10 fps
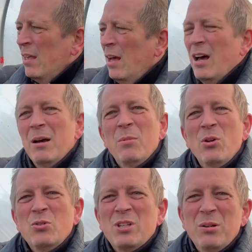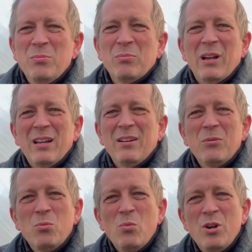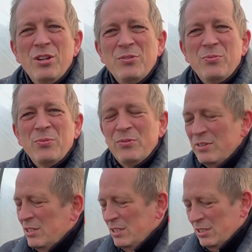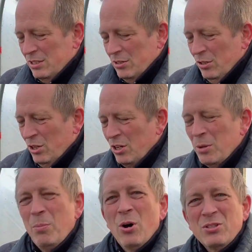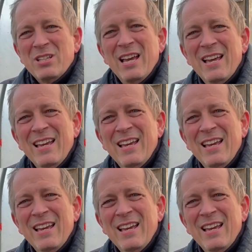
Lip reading: And also, while you're looking at your pots,